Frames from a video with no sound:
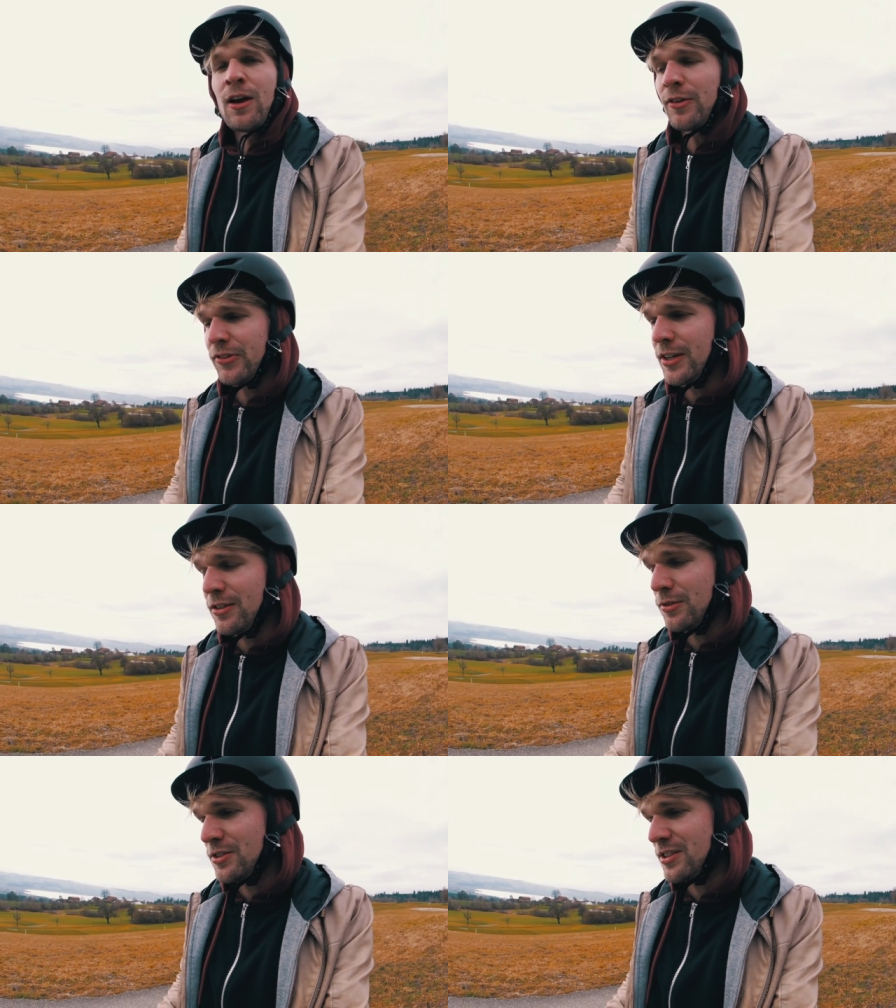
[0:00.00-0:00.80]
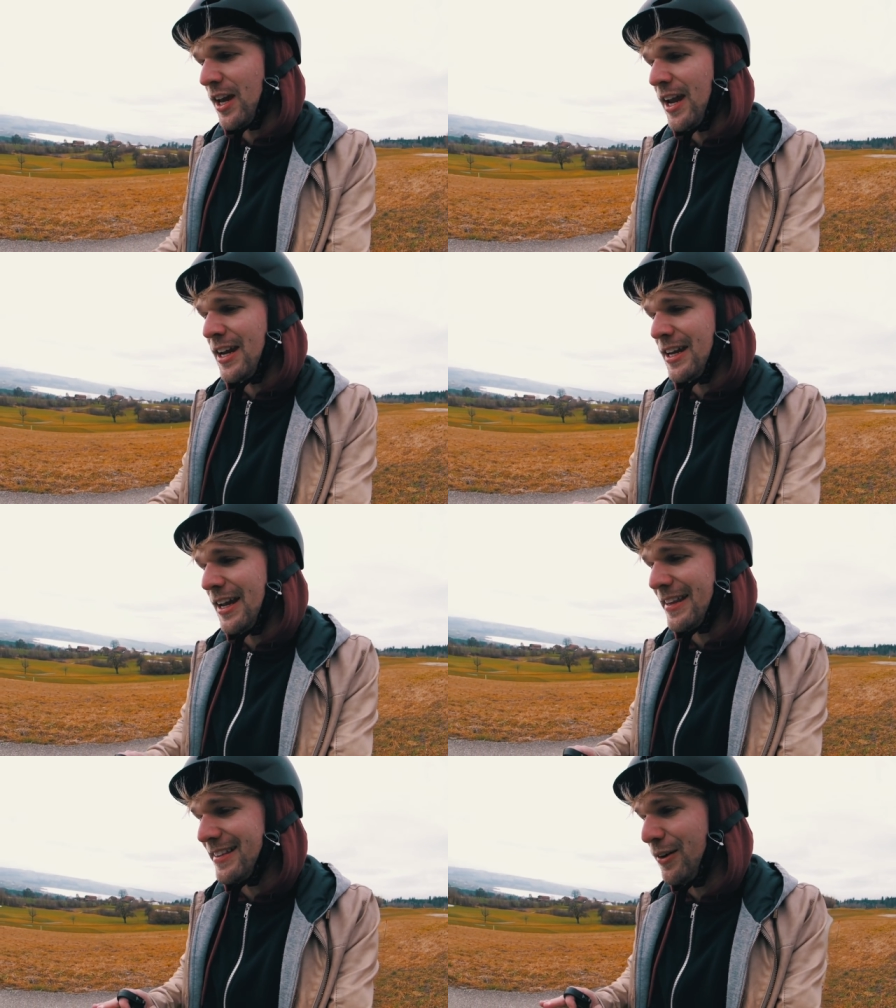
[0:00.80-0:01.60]
Also need to
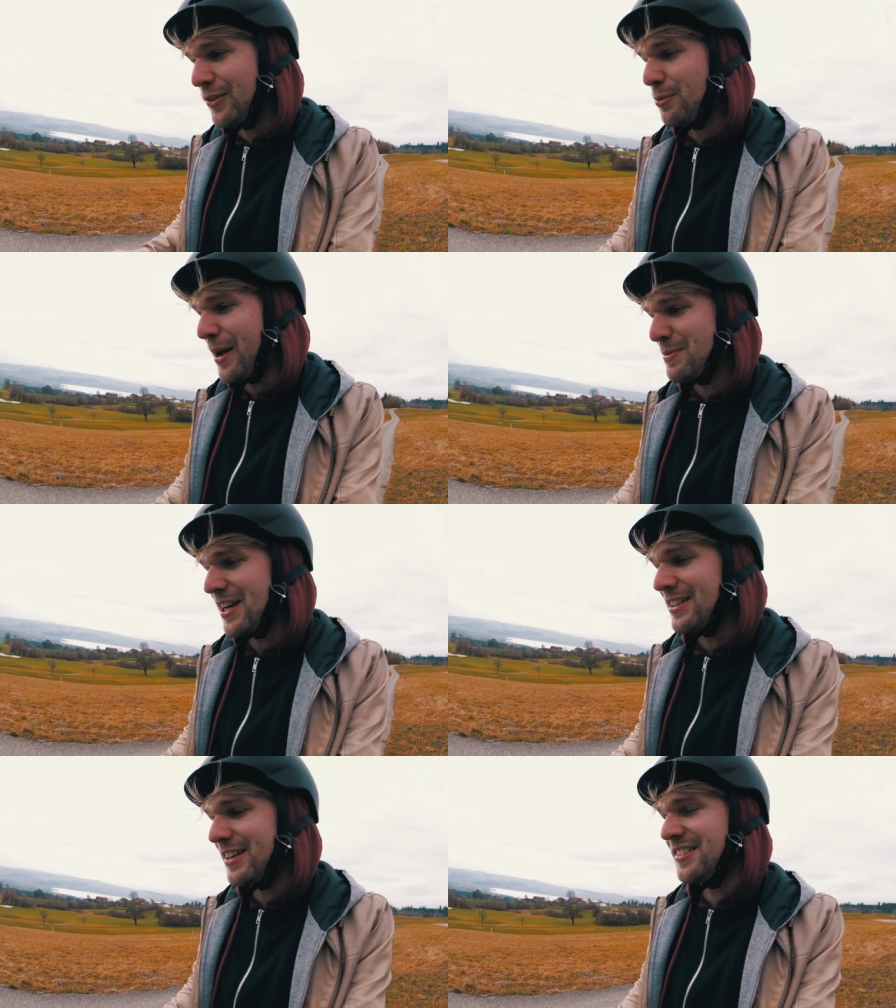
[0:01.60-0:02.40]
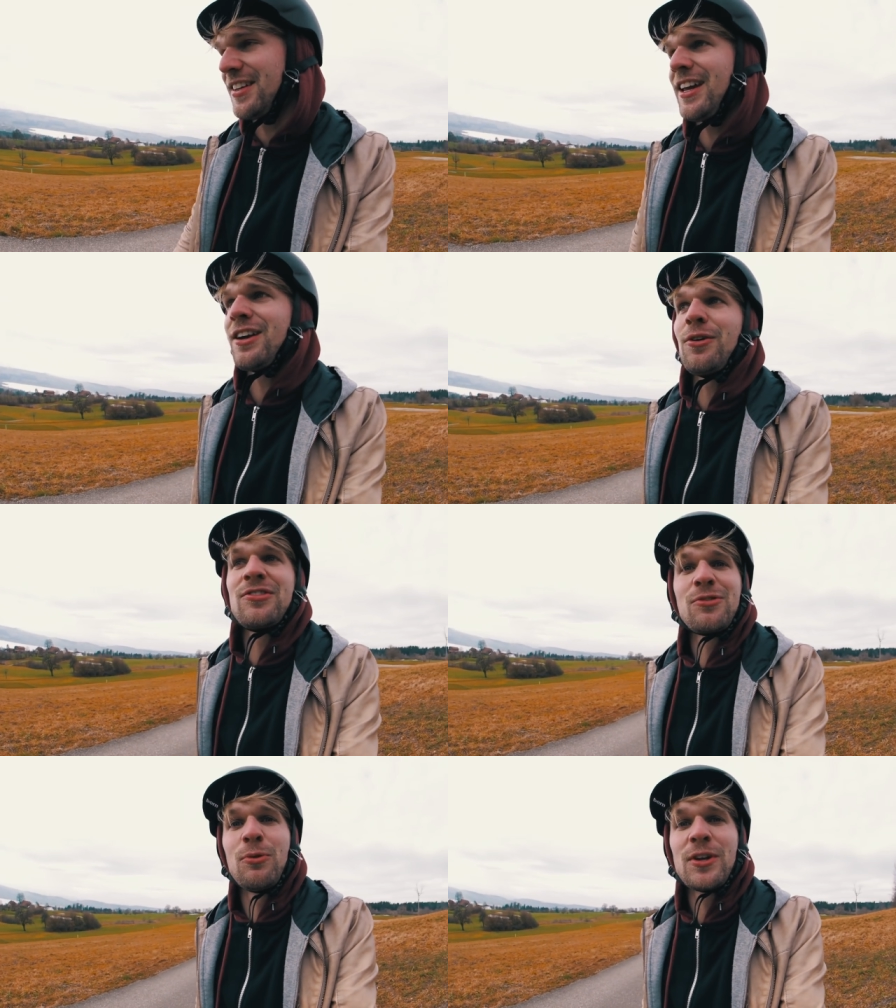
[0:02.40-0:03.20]
say, on the website they say it
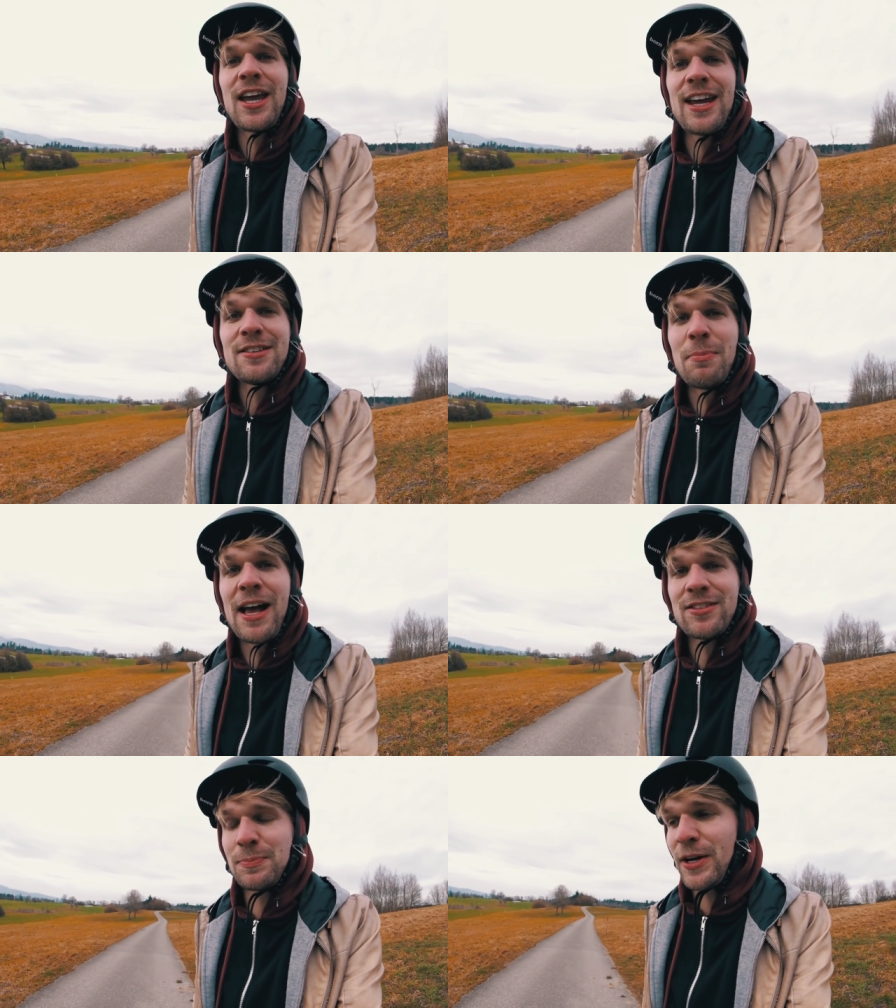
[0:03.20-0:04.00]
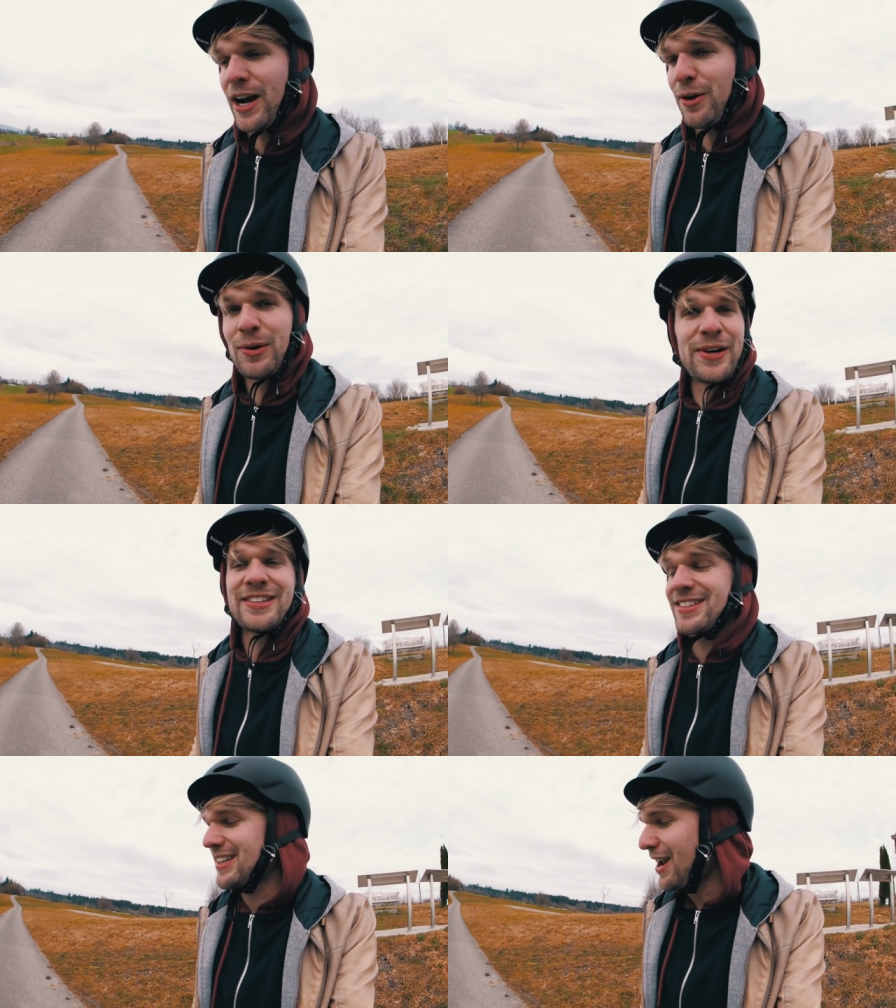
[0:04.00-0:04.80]
goes 28 miles per hour.
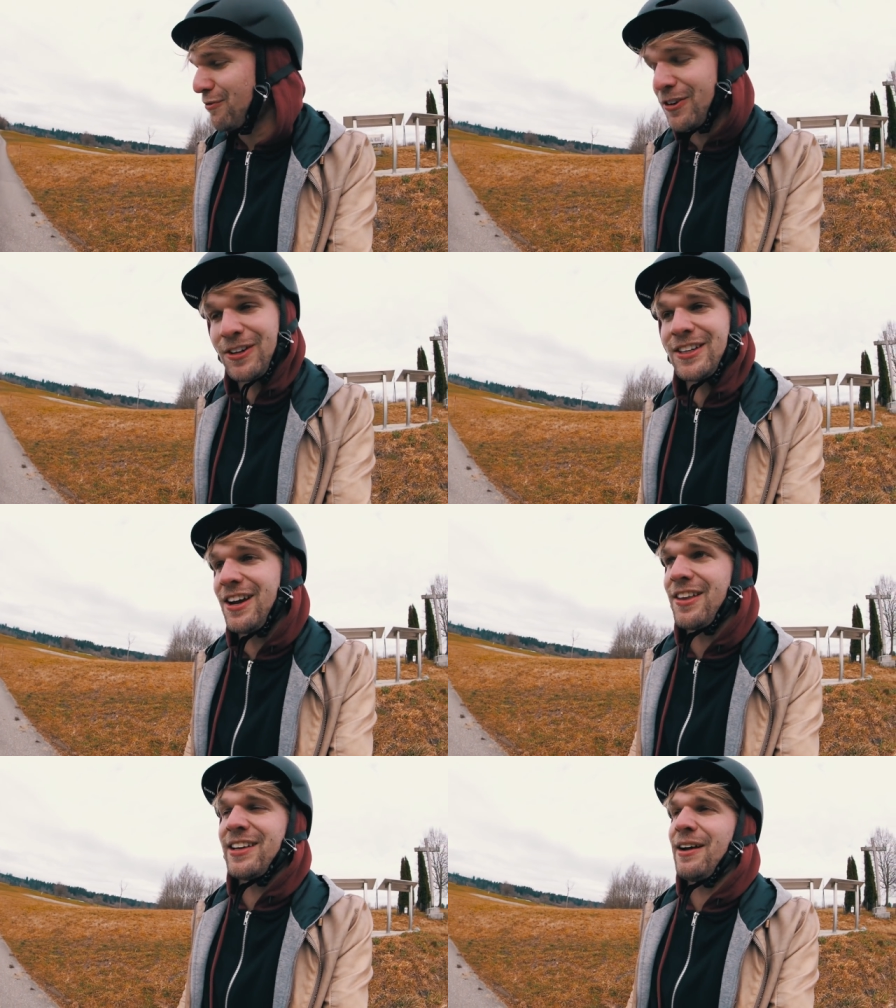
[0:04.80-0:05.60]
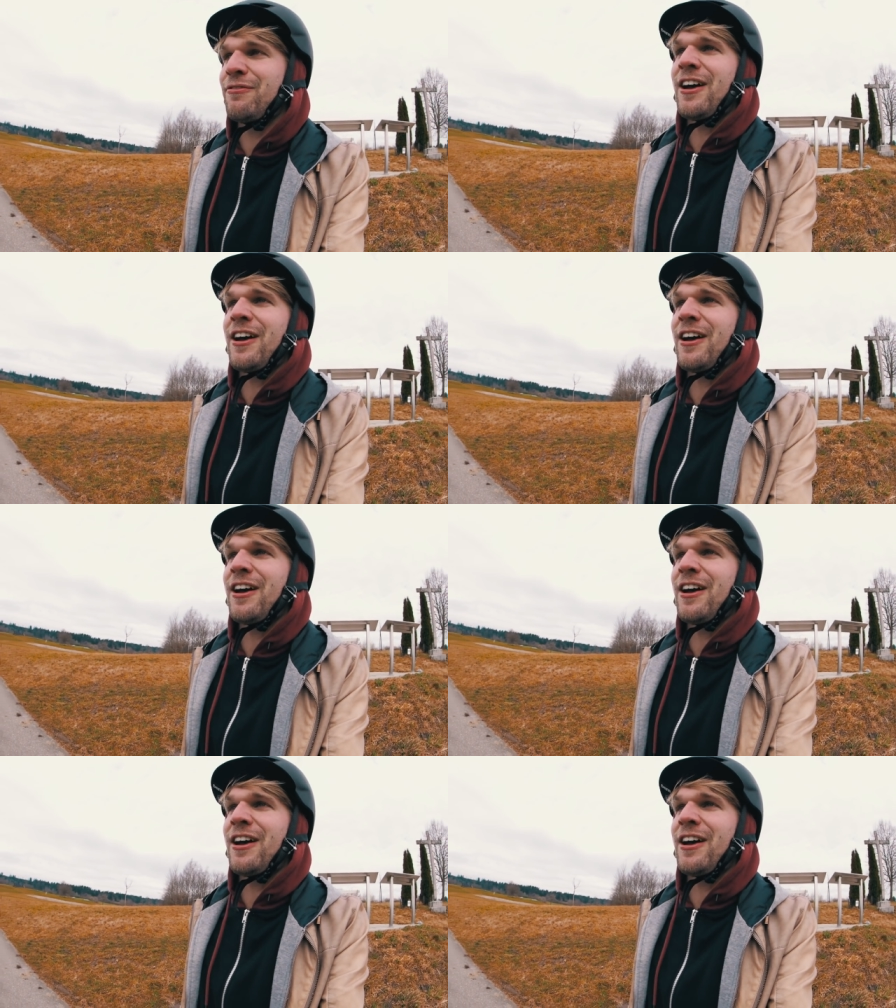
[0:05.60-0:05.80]
It's definitely not that